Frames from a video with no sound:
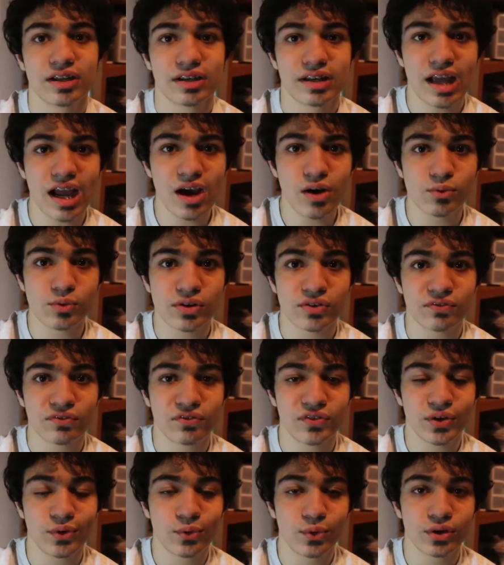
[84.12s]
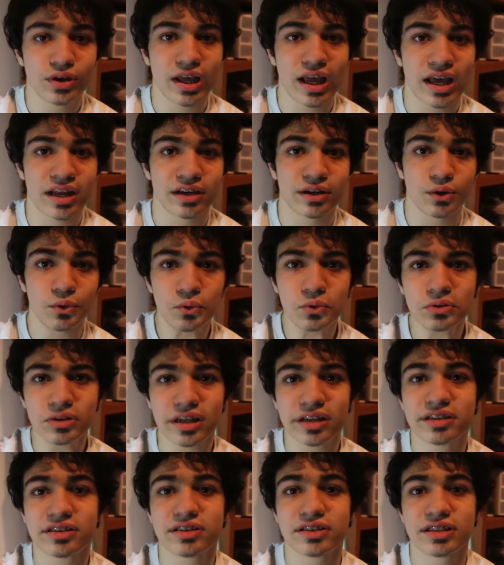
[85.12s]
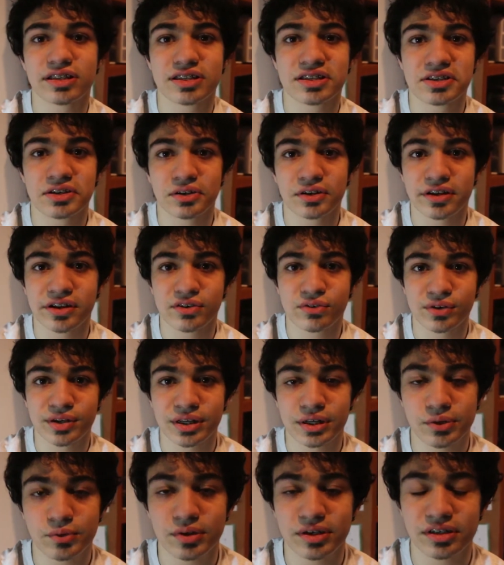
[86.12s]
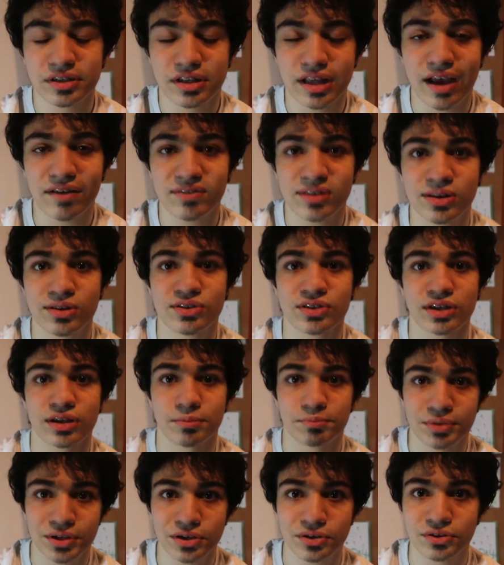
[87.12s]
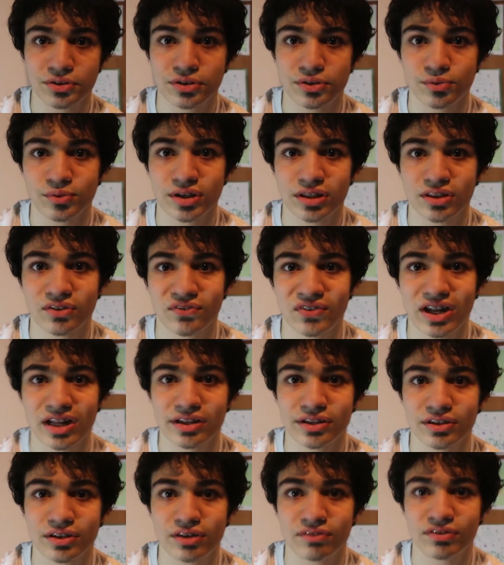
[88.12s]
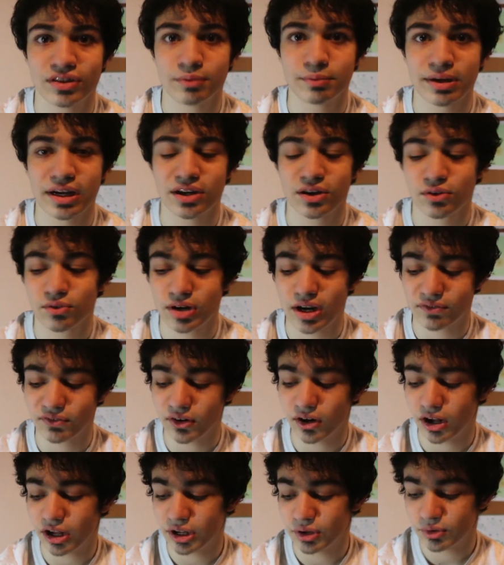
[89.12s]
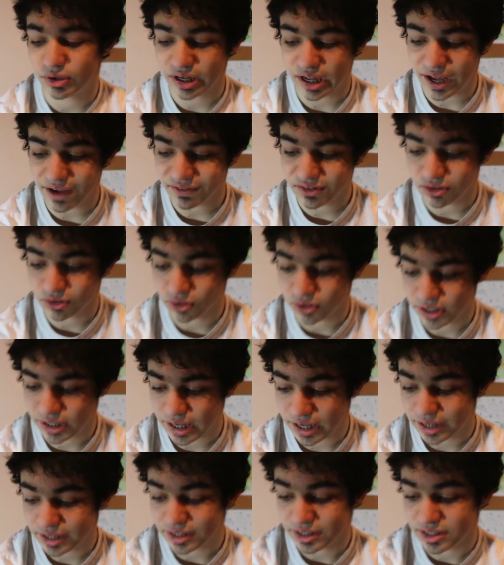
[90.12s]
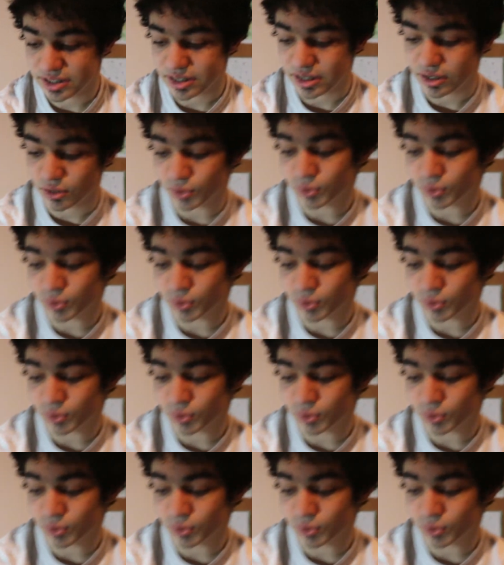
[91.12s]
Now, if you were to add an OLED to this circuitry, you wouldn't have to use a computer to read the value of the myograph. All you would have to look at is an